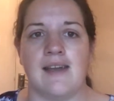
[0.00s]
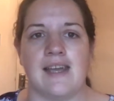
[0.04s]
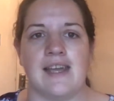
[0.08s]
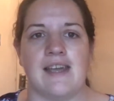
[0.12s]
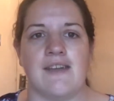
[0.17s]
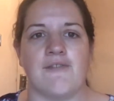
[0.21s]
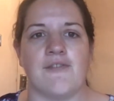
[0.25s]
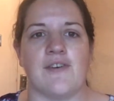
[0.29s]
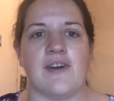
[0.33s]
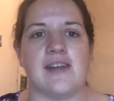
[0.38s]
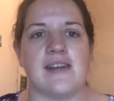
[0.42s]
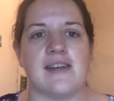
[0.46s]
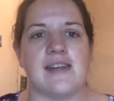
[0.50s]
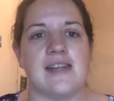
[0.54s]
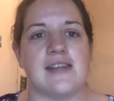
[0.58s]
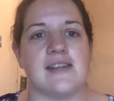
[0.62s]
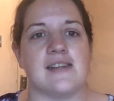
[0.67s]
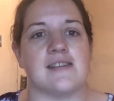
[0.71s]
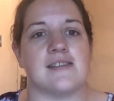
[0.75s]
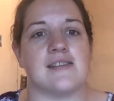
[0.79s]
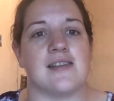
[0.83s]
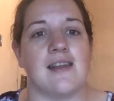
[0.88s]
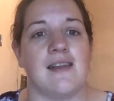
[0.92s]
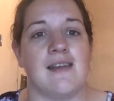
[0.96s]
If I
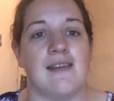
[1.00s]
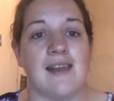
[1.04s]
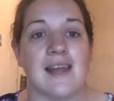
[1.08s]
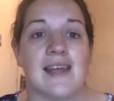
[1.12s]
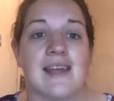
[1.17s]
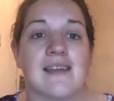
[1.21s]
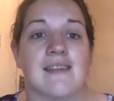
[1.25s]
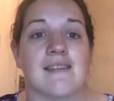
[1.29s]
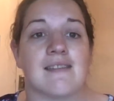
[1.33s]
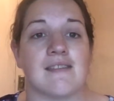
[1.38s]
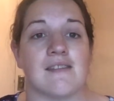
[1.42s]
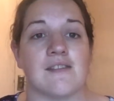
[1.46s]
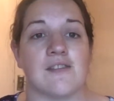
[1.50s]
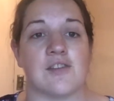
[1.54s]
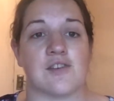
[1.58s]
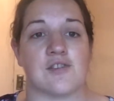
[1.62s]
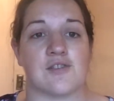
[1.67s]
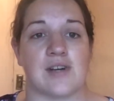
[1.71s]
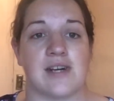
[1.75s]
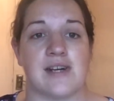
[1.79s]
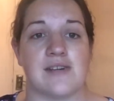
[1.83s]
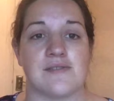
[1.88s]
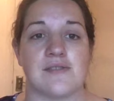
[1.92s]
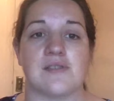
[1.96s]
needed to lengthen the
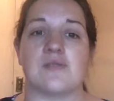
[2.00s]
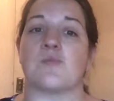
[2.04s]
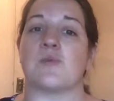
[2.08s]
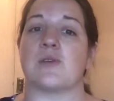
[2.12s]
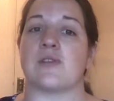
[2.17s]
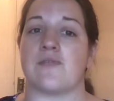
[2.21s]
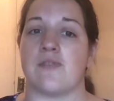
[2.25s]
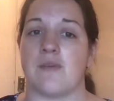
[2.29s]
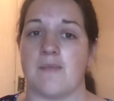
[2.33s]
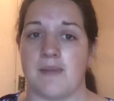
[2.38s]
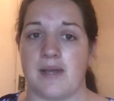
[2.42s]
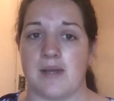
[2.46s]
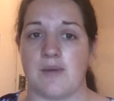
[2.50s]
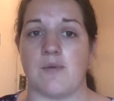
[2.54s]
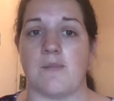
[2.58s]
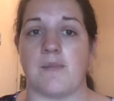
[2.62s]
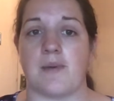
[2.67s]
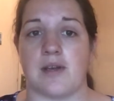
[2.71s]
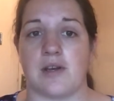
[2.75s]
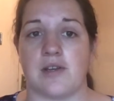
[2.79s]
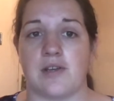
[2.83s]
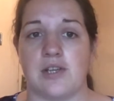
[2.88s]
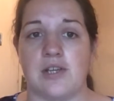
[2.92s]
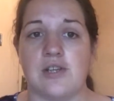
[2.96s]
trousers, which for me would
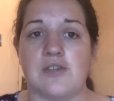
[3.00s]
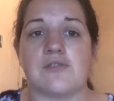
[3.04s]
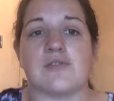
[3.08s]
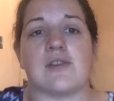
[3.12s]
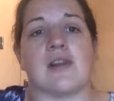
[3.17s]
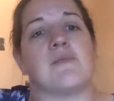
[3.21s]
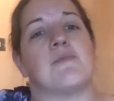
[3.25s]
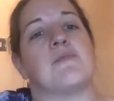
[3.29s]
be unusual,